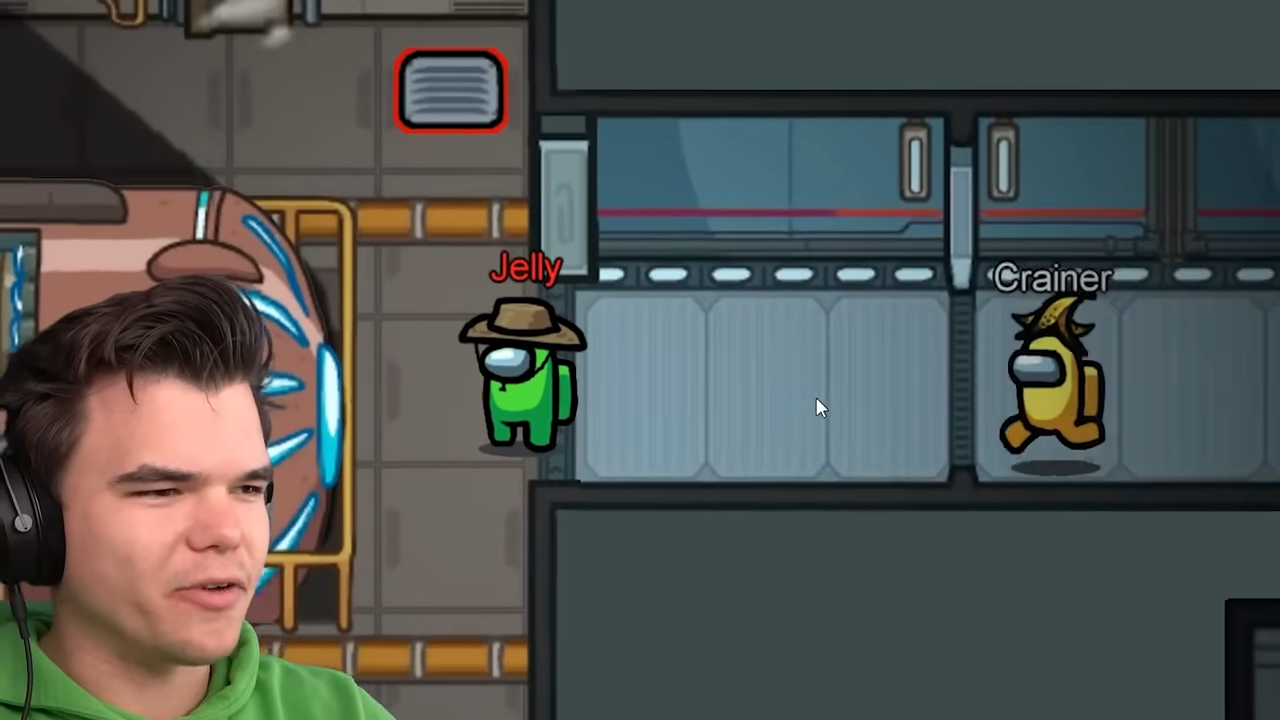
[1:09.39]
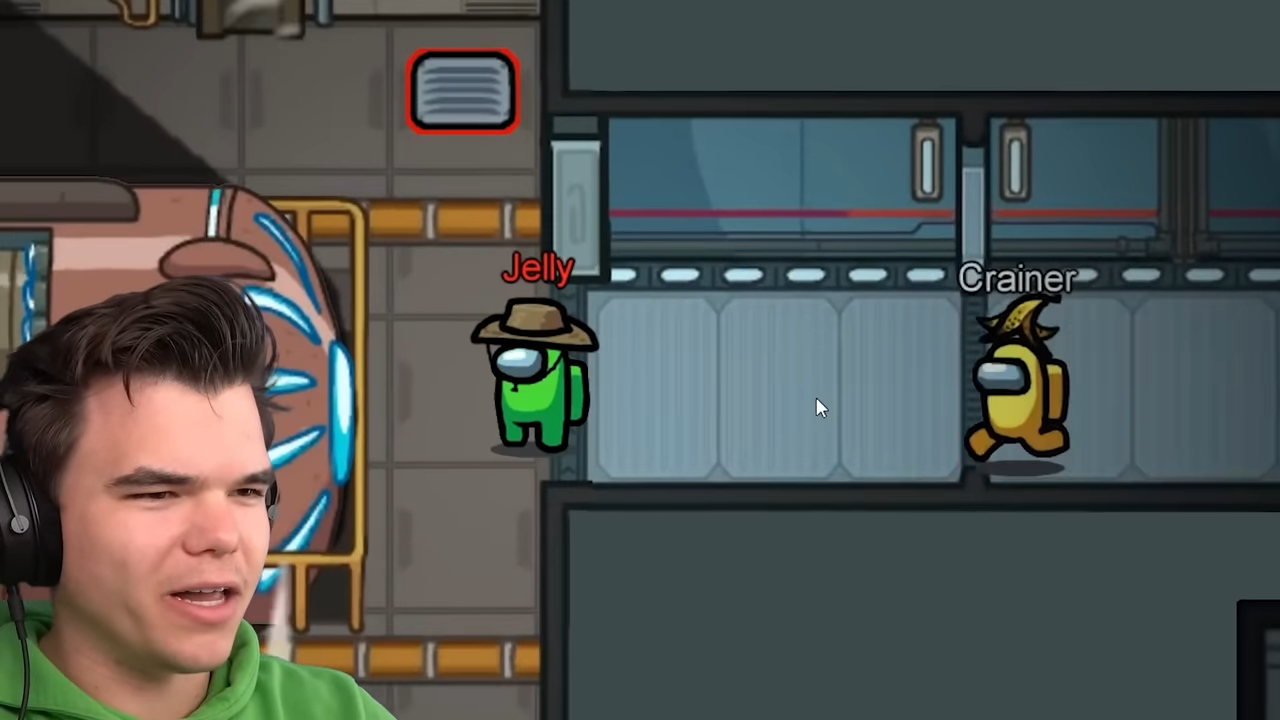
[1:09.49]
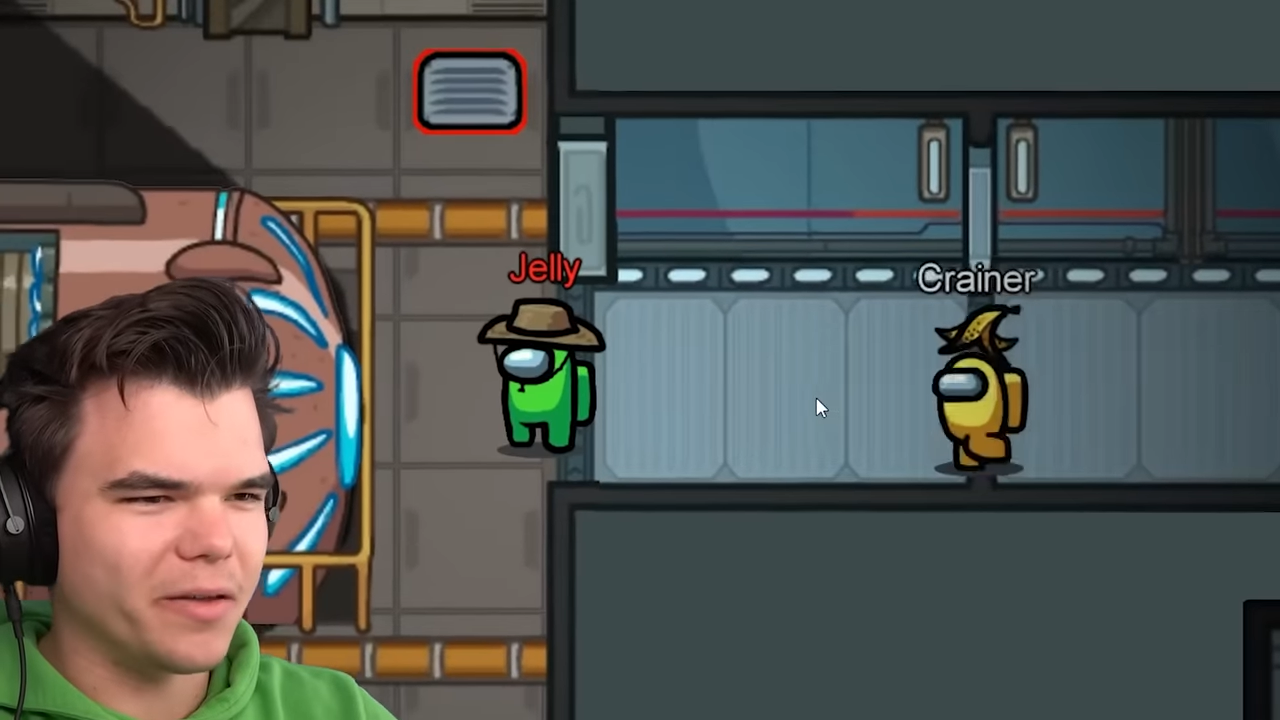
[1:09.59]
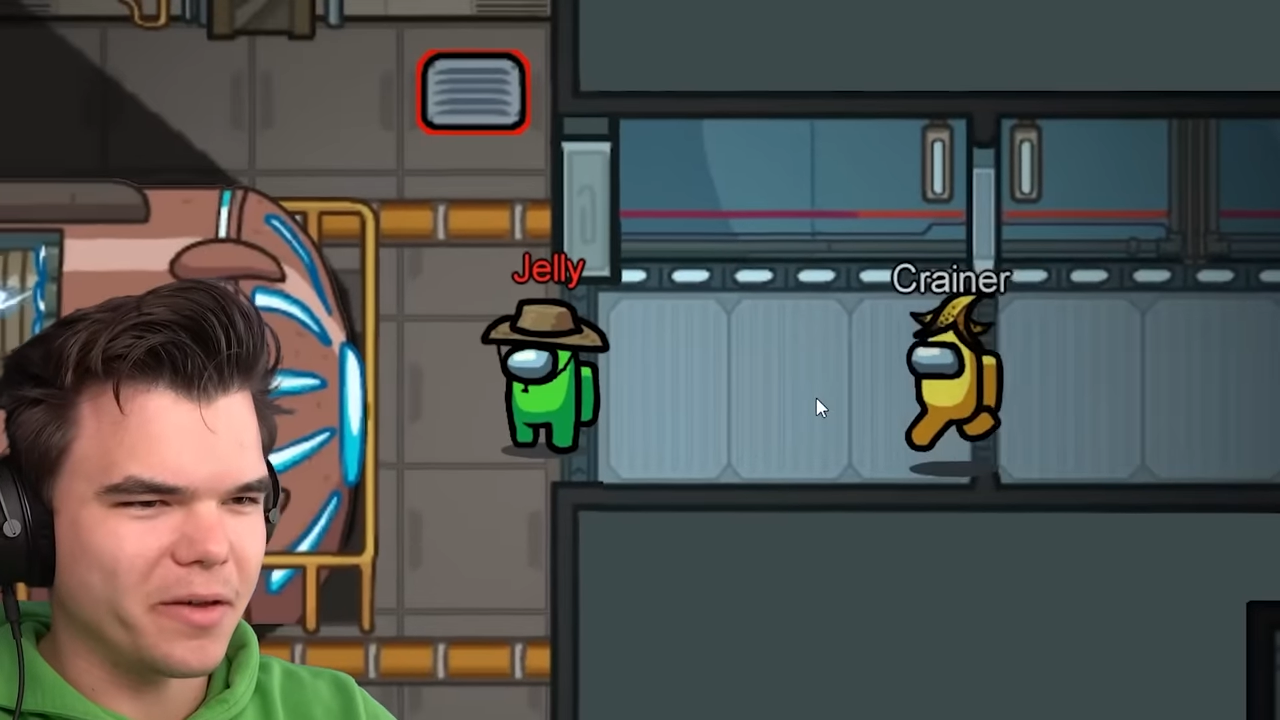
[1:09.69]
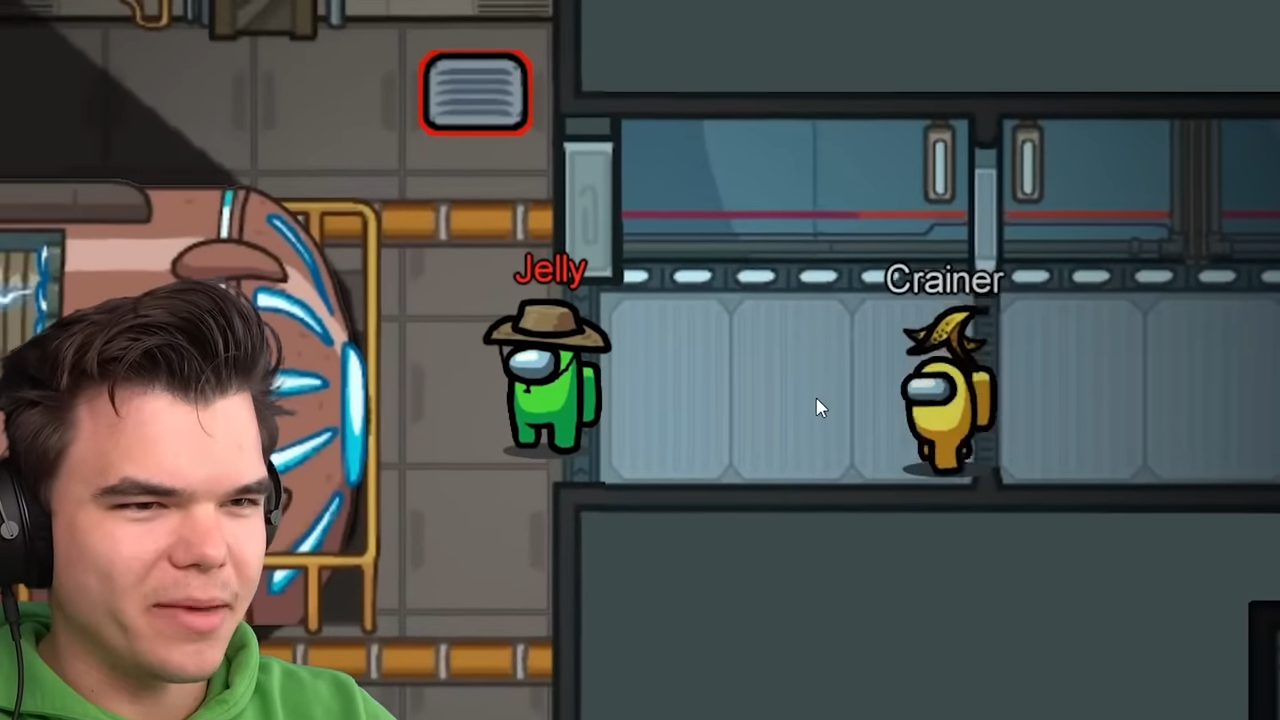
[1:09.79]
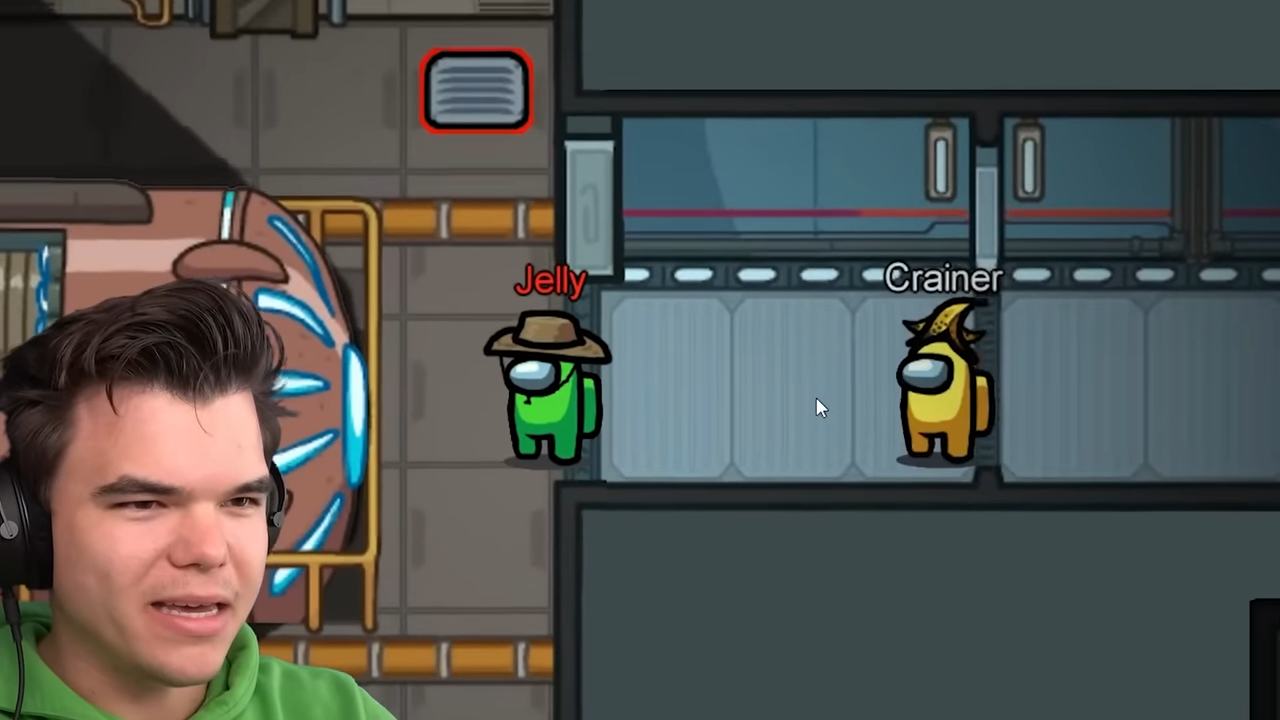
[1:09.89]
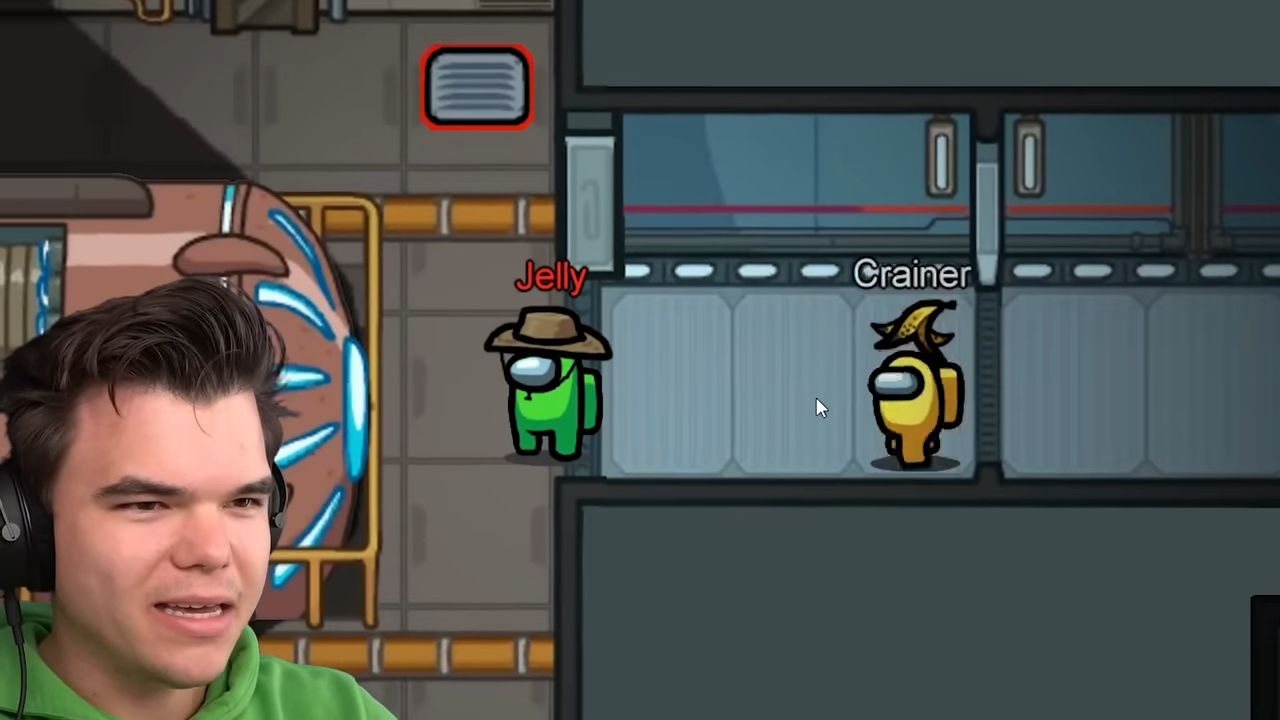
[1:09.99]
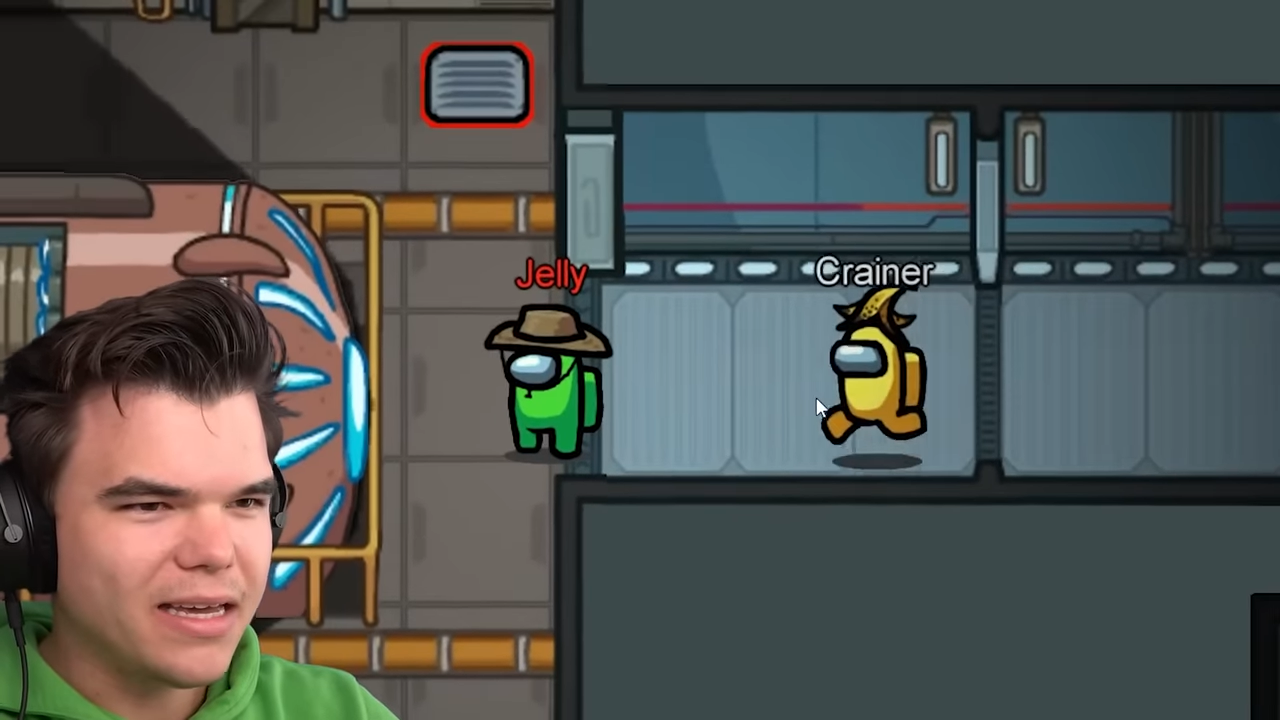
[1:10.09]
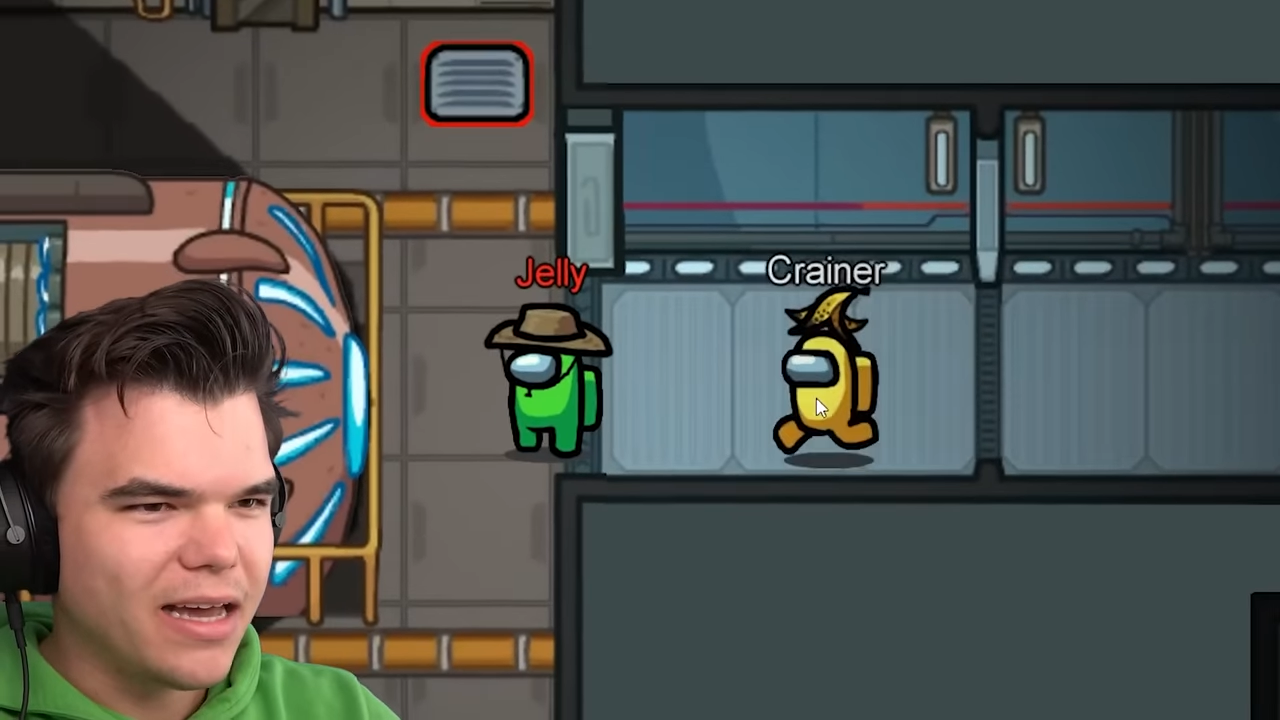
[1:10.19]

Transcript: following me?